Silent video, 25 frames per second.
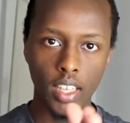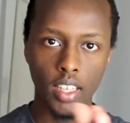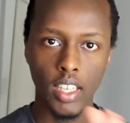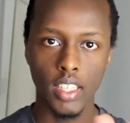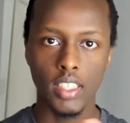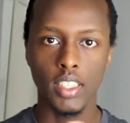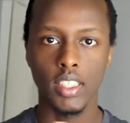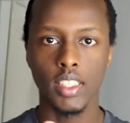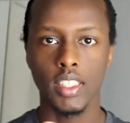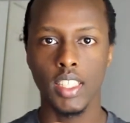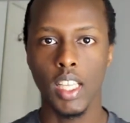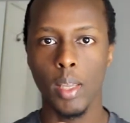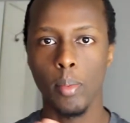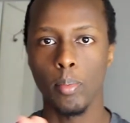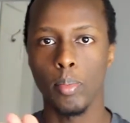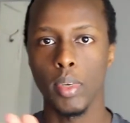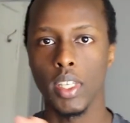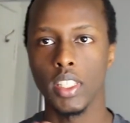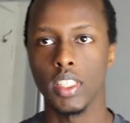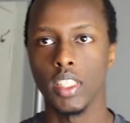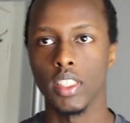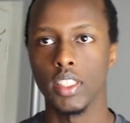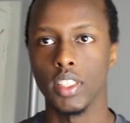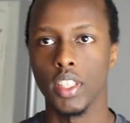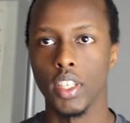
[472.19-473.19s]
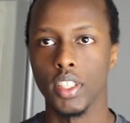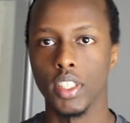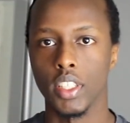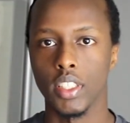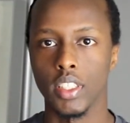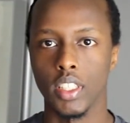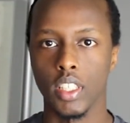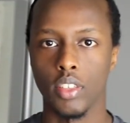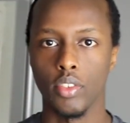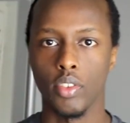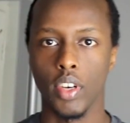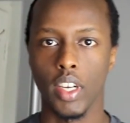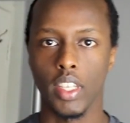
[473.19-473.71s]
That's the same place the church
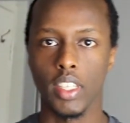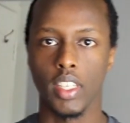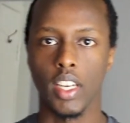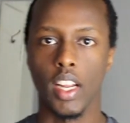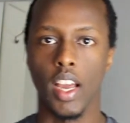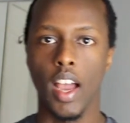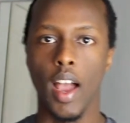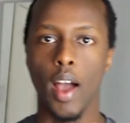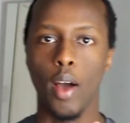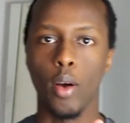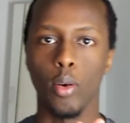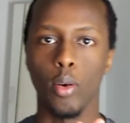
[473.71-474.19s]
is in right now.